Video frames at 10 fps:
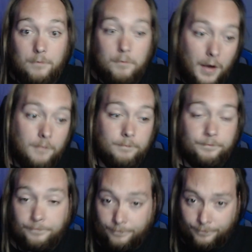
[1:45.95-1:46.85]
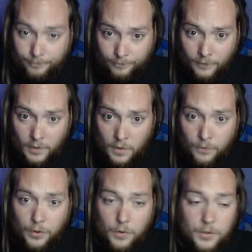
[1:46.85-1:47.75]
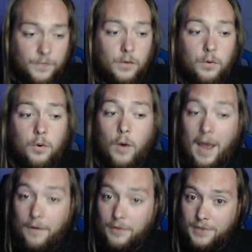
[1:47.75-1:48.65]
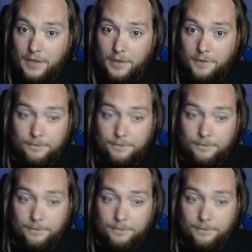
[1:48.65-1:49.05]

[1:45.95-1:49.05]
But for those of you who haven't seen it,